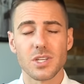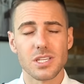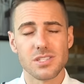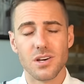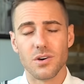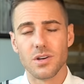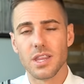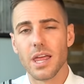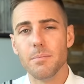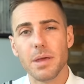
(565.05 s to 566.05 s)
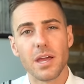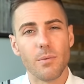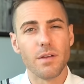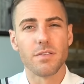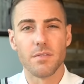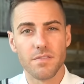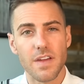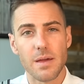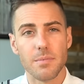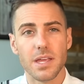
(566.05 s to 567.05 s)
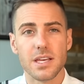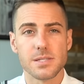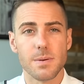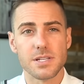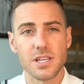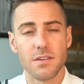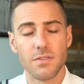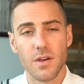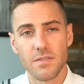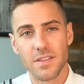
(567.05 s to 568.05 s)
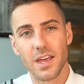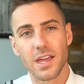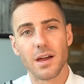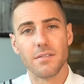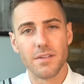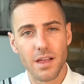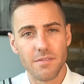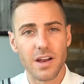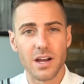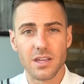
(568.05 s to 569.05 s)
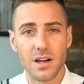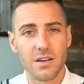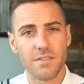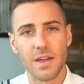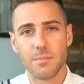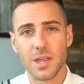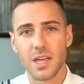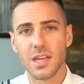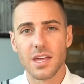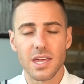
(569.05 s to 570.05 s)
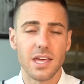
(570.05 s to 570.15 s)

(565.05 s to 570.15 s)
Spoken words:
So being away from family, especially if you have like a very young family,